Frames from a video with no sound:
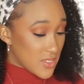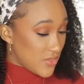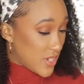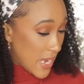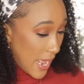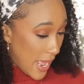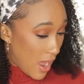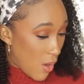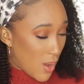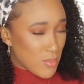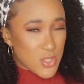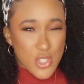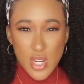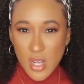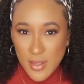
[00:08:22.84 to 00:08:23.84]
As of now, I'm
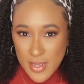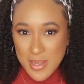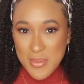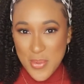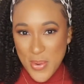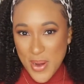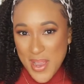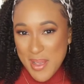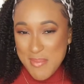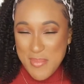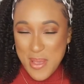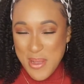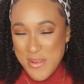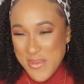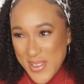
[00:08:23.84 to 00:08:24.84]
sure I'll get more
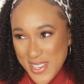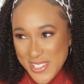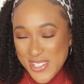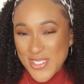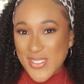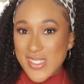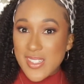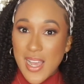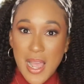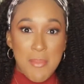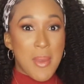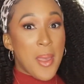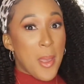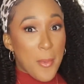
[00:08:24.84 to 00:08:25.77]
headband wigs over time,